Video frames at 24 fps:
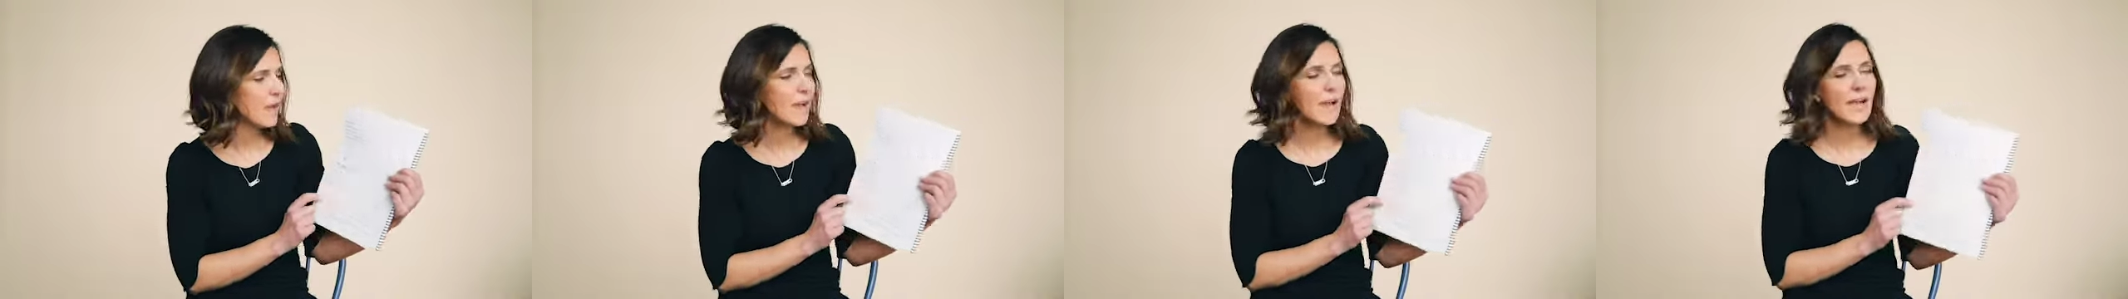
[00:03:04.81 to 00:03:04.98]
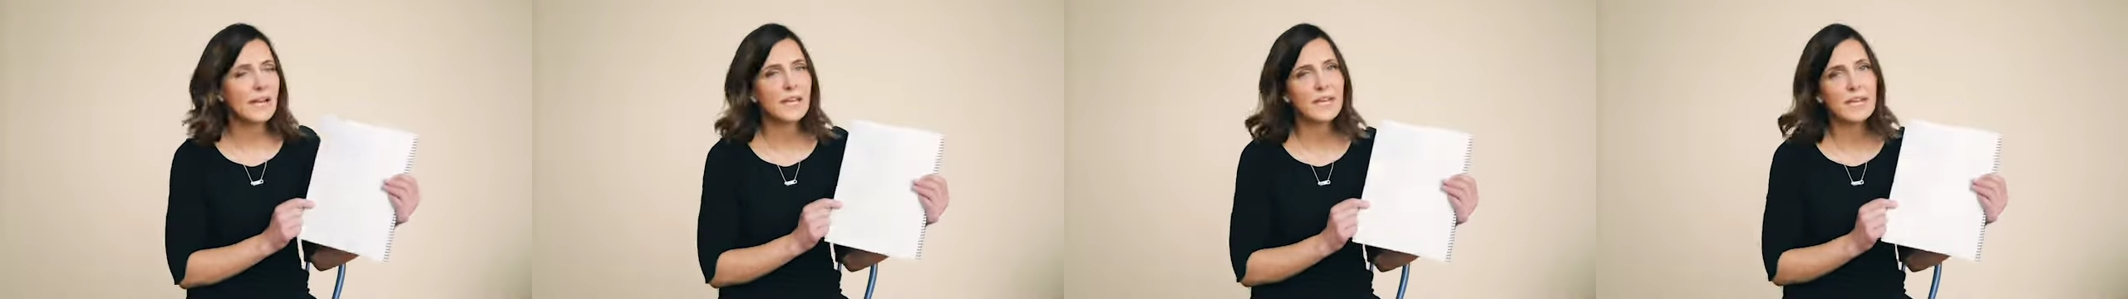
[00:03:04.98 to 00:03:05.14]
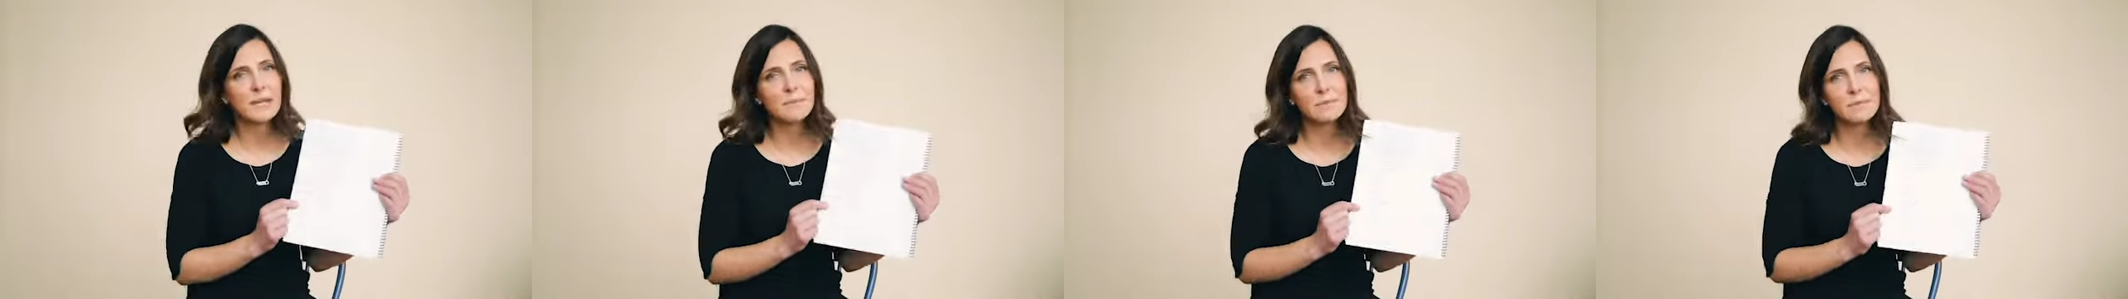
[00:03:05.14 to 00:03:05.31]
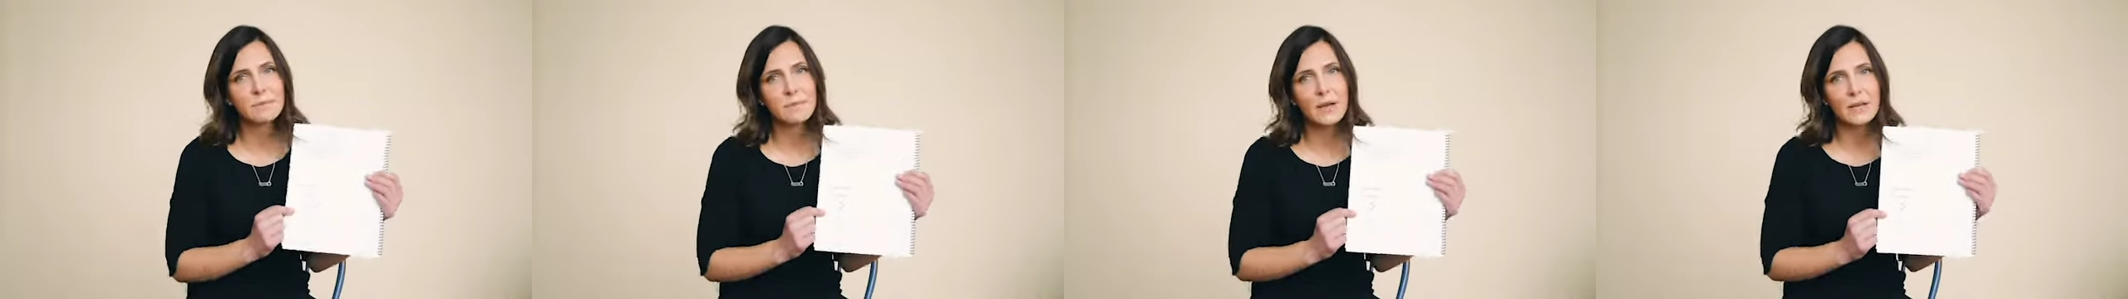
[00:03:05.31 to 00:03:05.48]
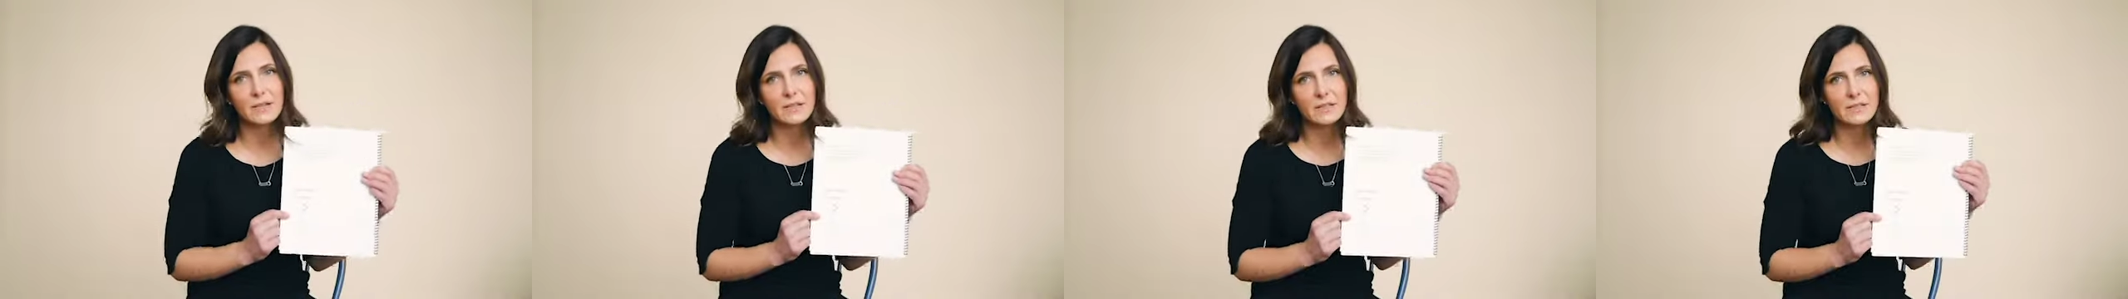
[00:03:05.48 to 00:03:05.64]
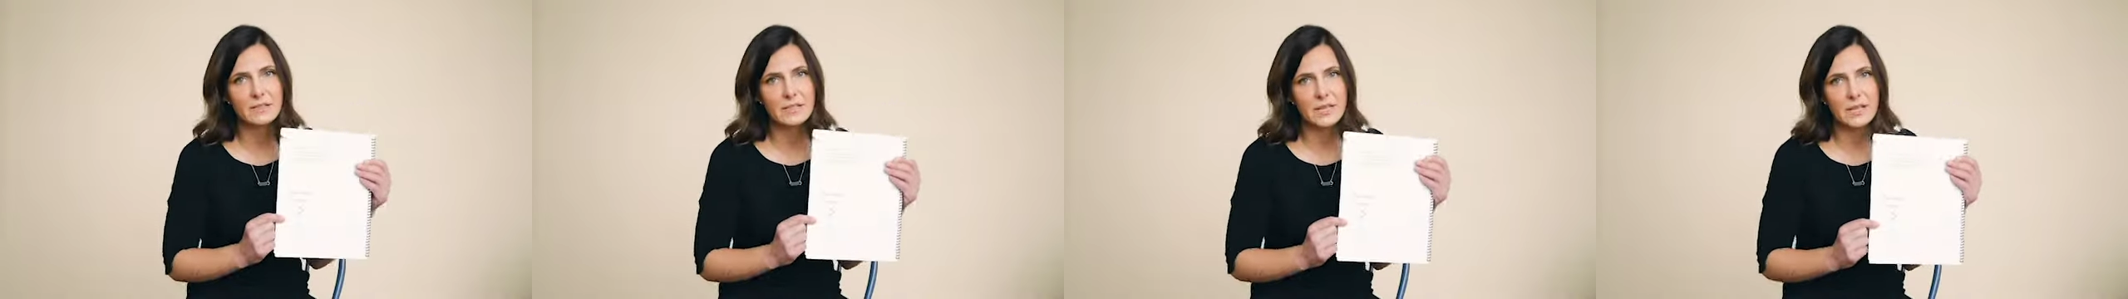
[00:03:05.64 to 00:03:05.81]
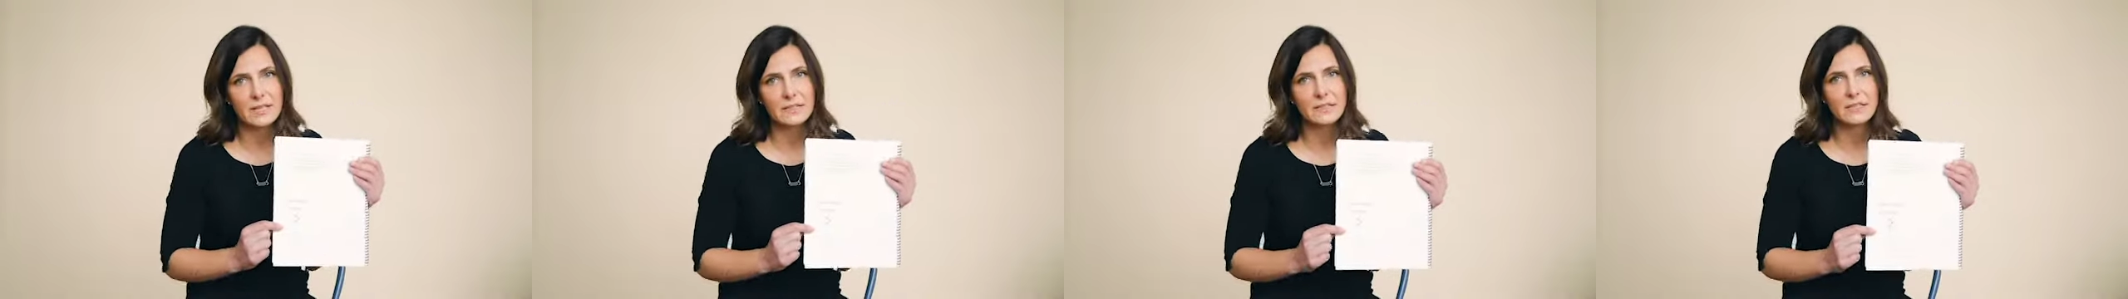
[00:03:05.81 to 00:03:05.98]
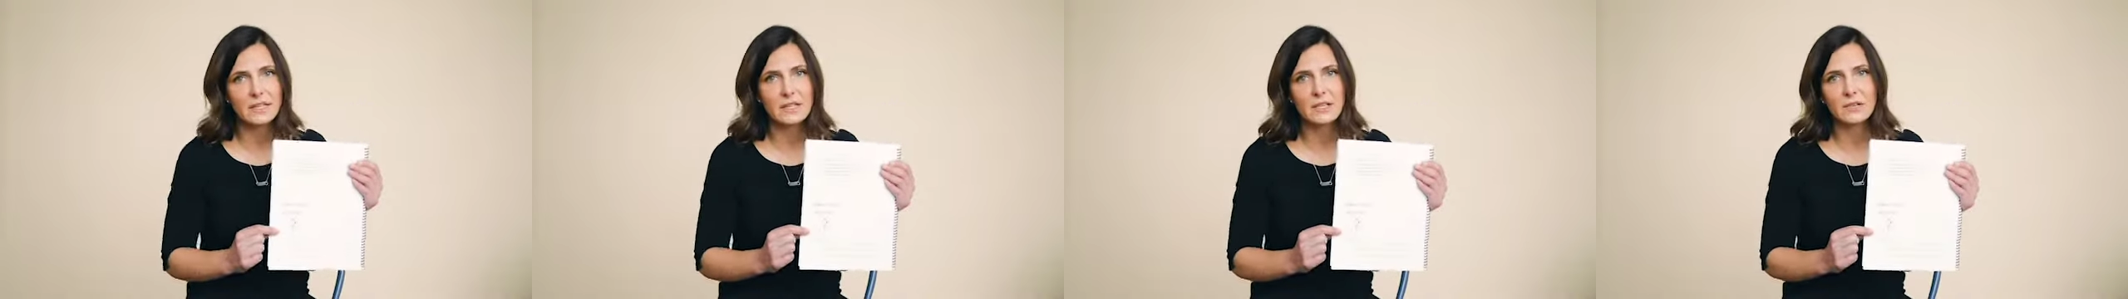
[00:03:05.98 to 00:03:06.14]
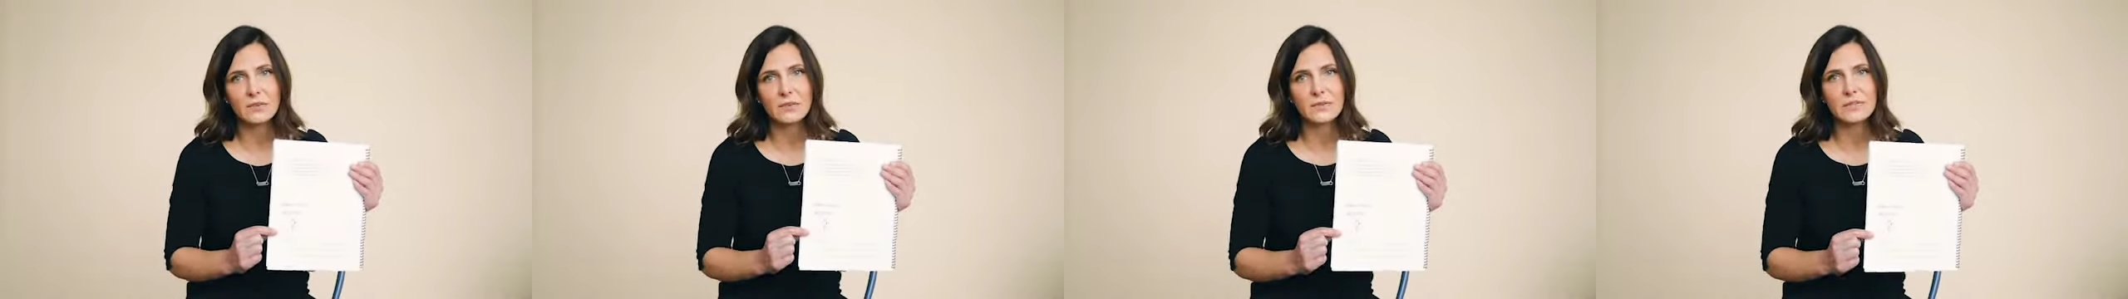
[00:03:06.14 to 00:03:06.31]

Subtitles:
and keep in mind on test day you'll